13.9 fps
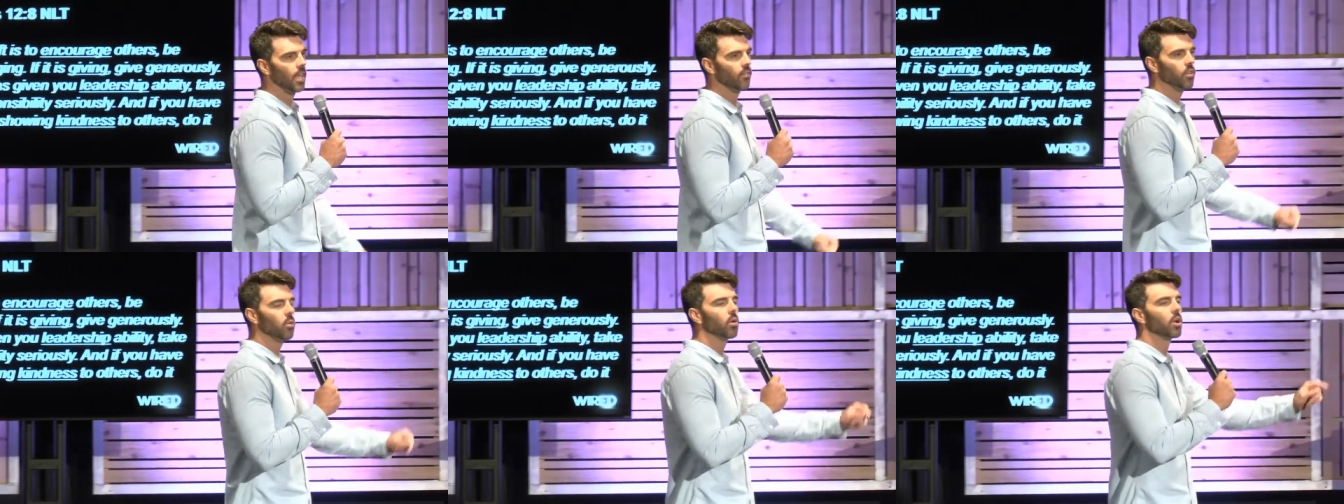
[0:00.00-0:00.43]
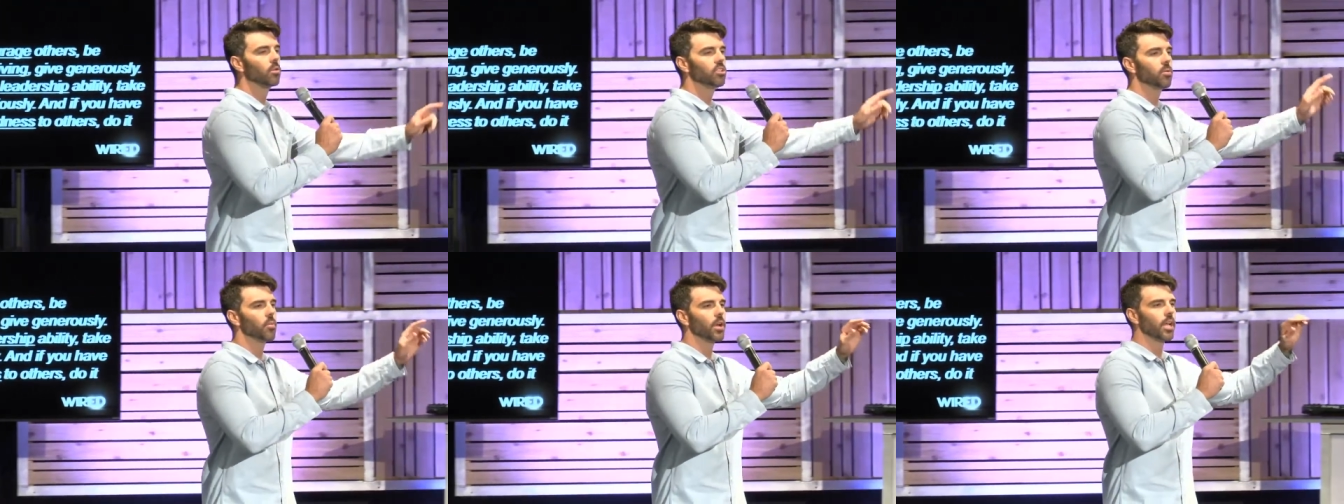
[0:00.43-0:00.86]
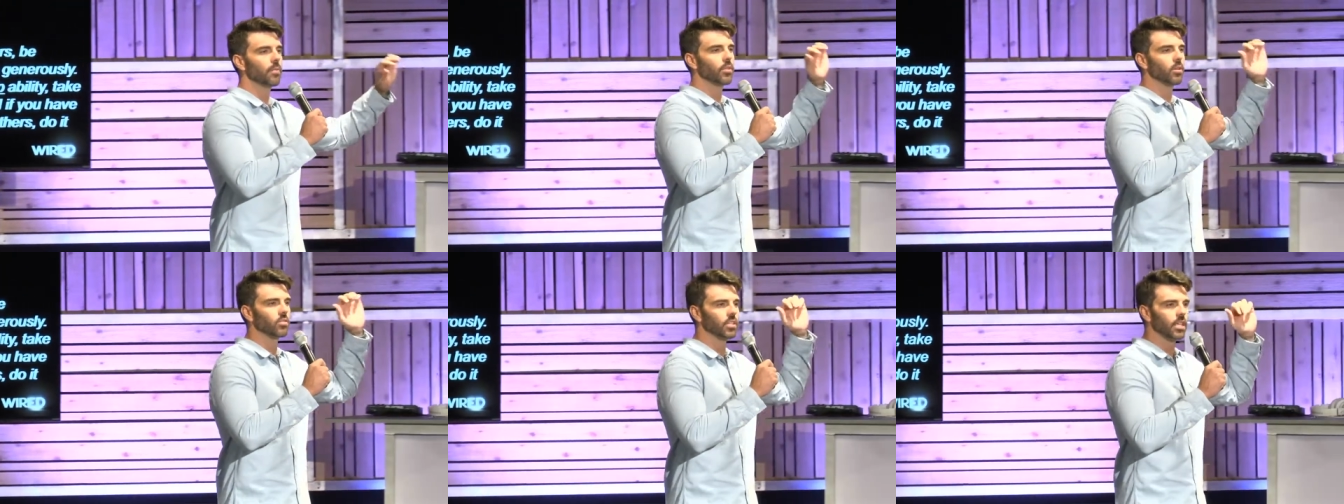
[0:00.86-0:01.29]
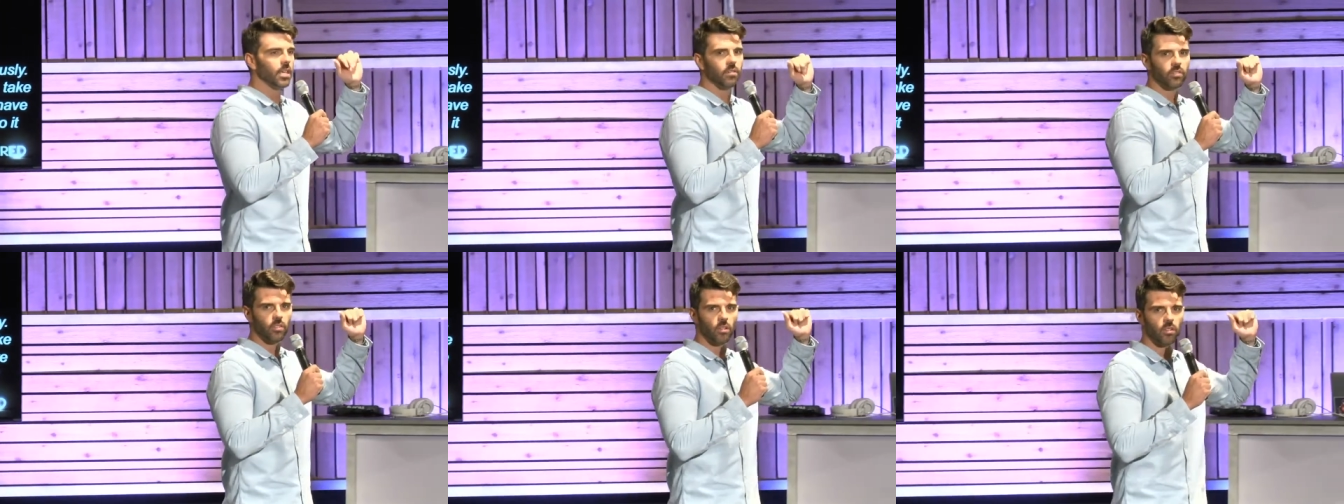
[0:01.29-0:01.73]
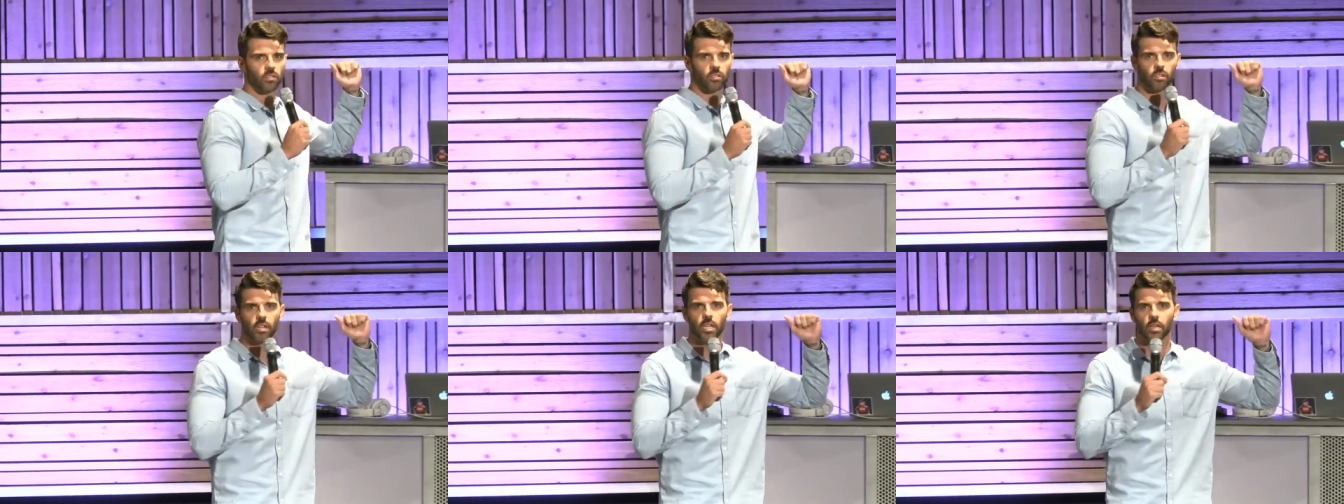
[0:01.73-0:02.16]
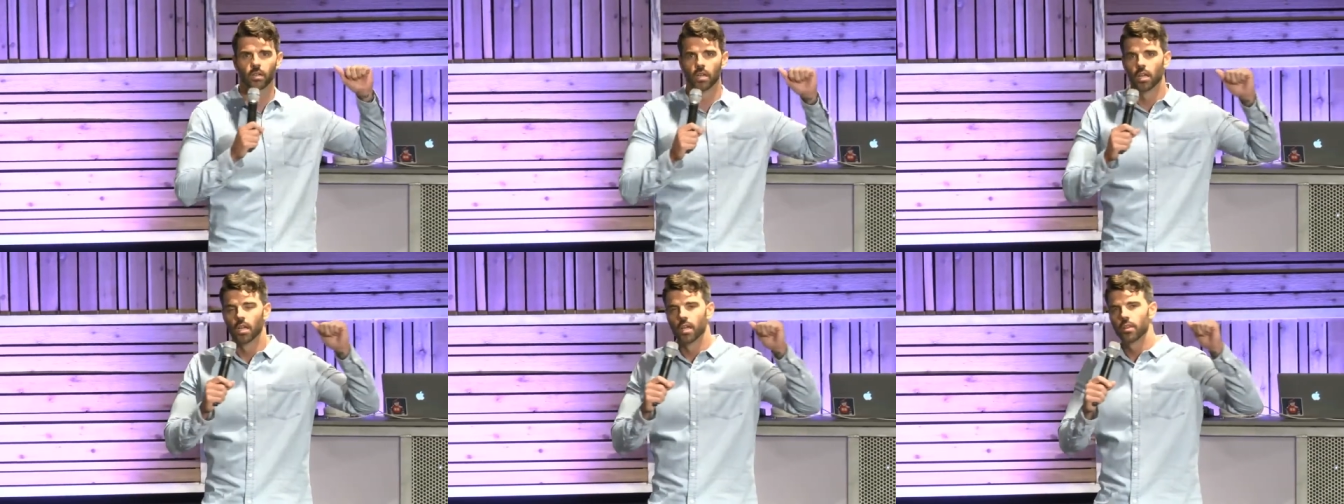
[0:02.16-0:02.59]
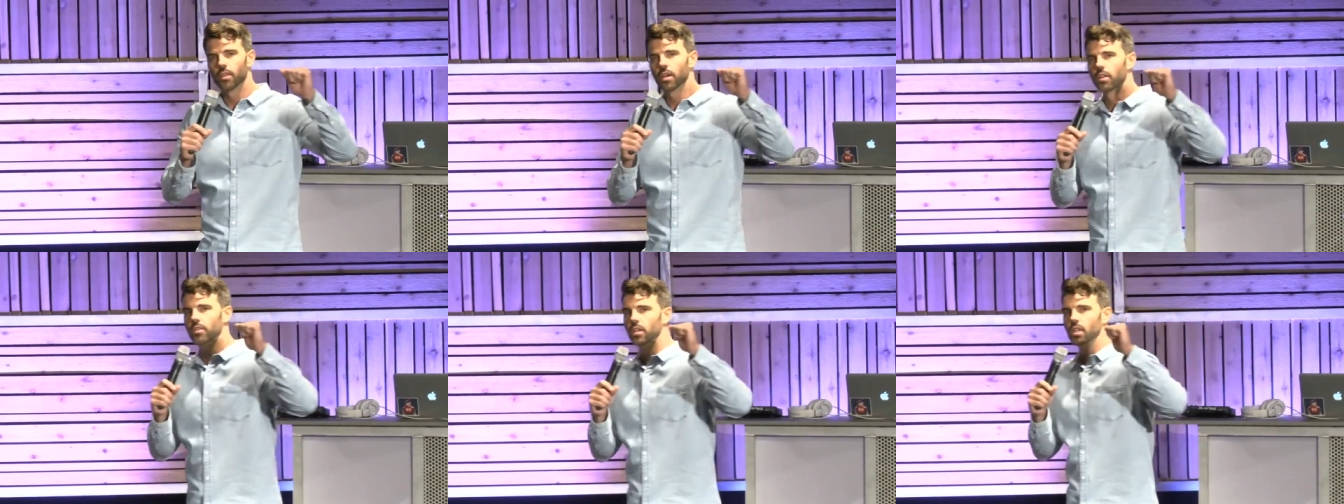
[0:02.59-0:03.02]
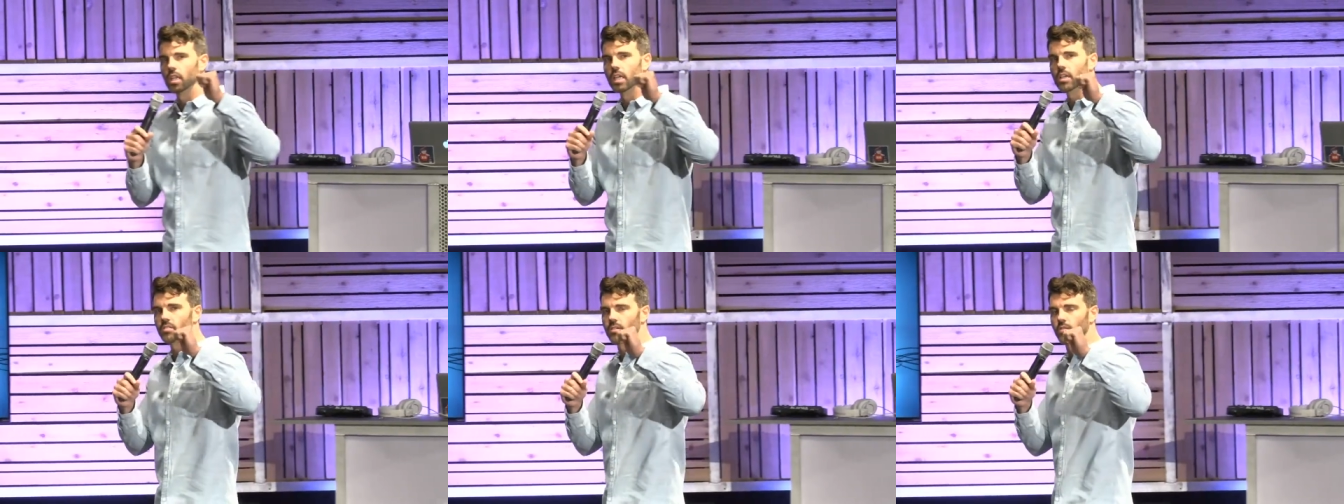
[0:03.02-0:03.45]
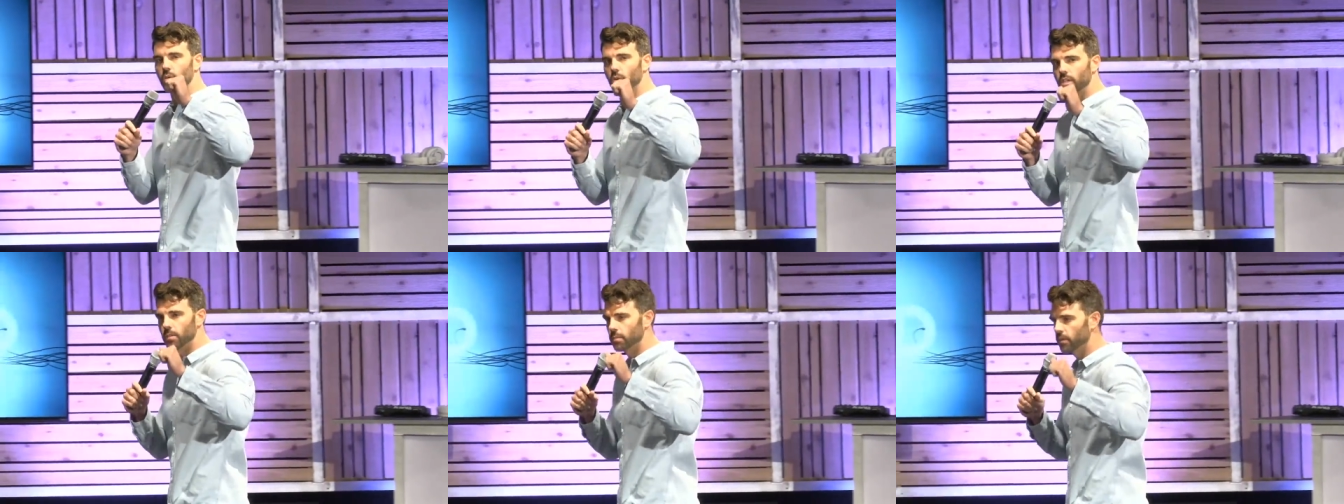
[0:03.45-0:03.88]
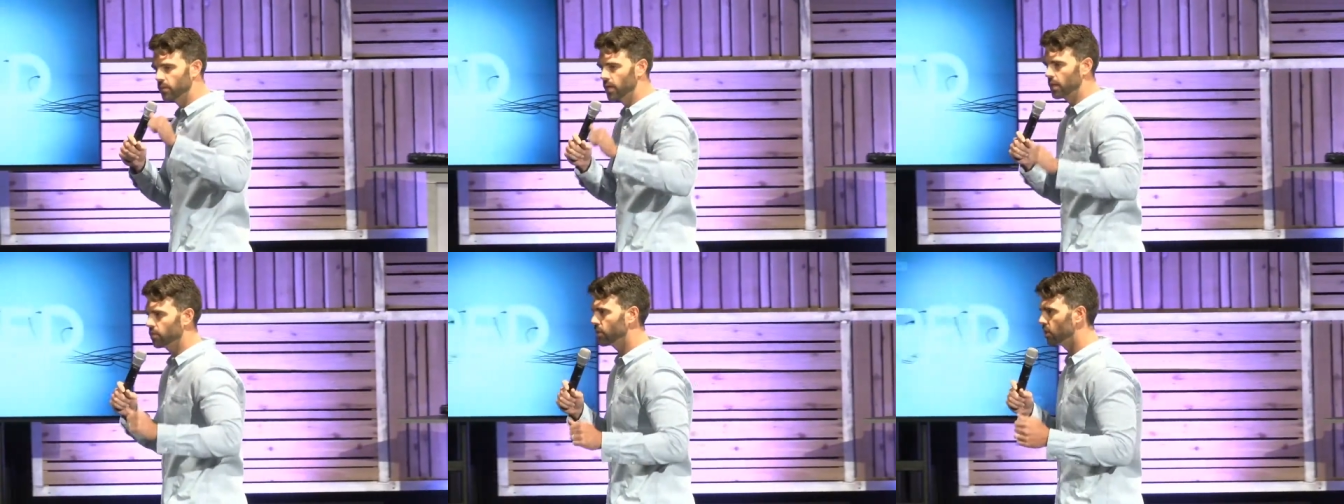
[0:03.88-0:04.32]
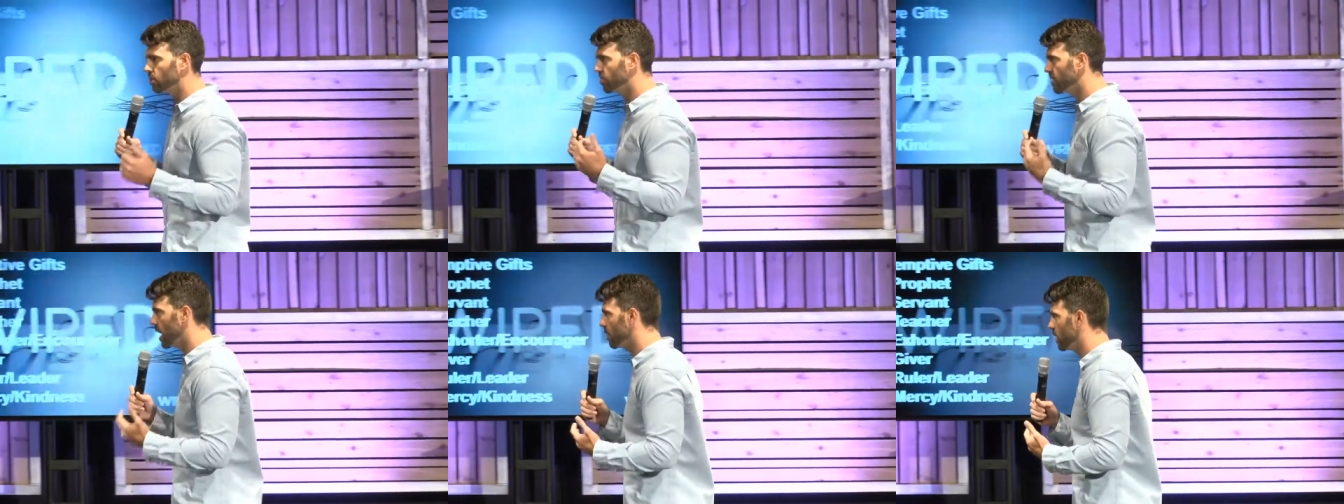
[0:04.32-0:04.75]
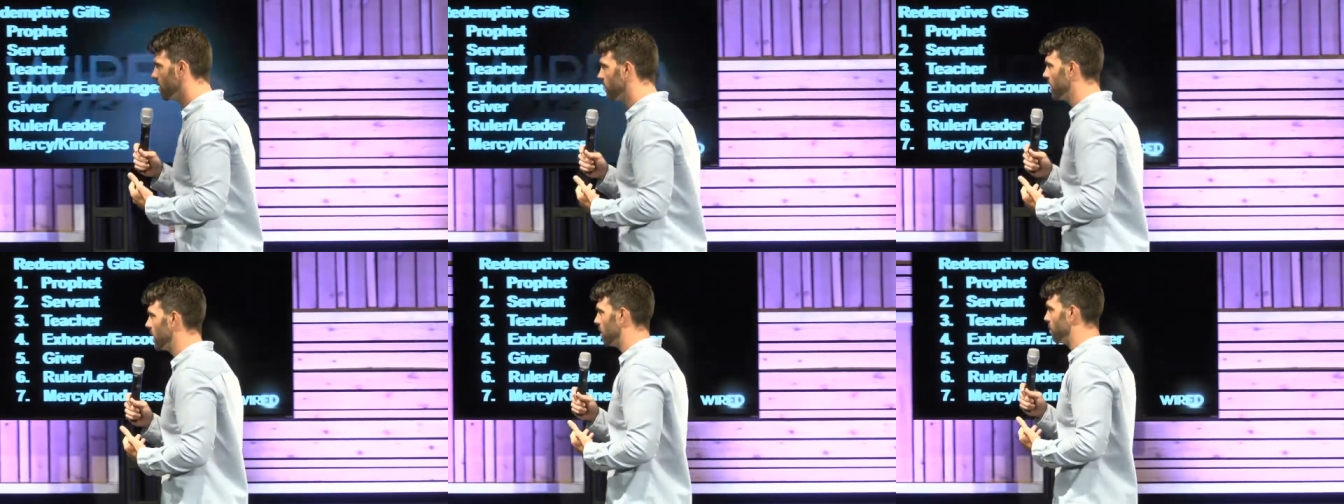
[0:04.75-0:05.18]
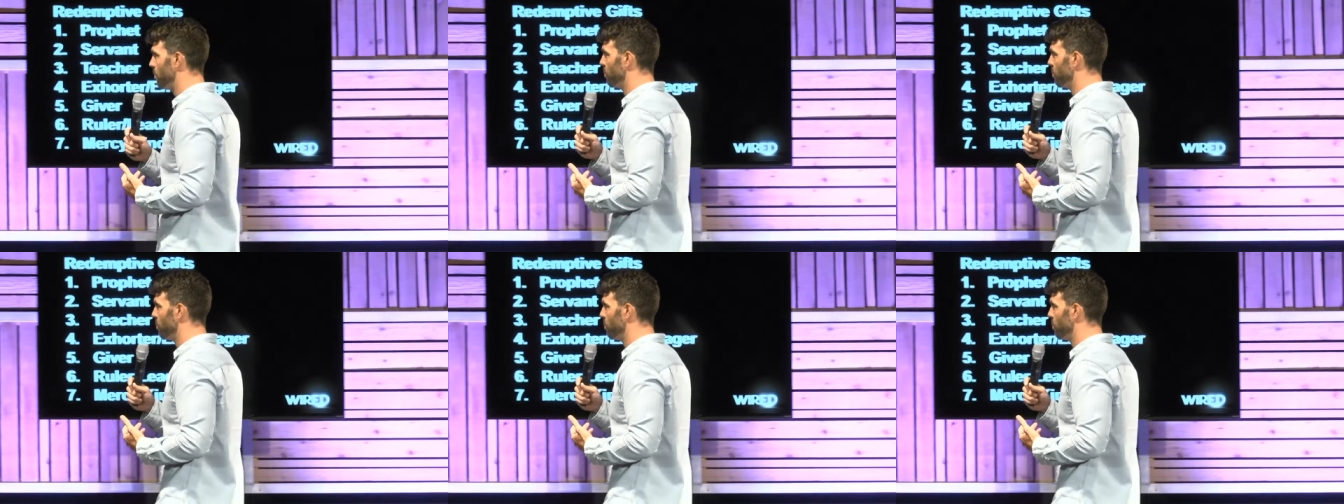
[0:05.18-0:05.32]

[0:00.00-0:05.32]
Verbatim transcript: you would, would you bring up those gifts on the screen, the, the list of the redemptive gifts? There's seven of them.